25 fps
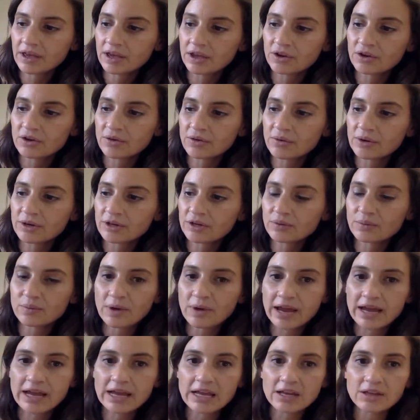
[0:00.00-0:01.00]
you're going to
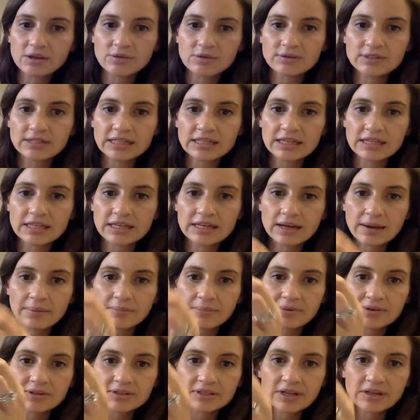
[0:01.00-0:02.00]
write using the
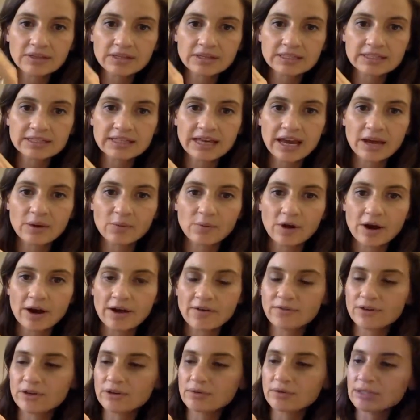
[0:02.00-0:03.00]
numbers on the side
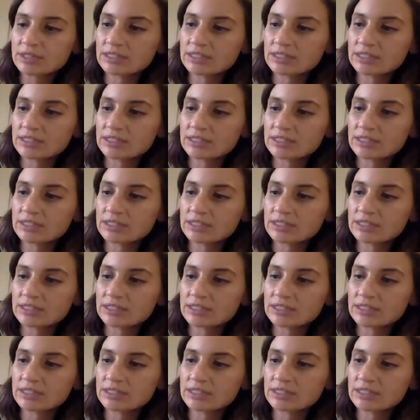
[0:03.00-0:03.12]
wherever you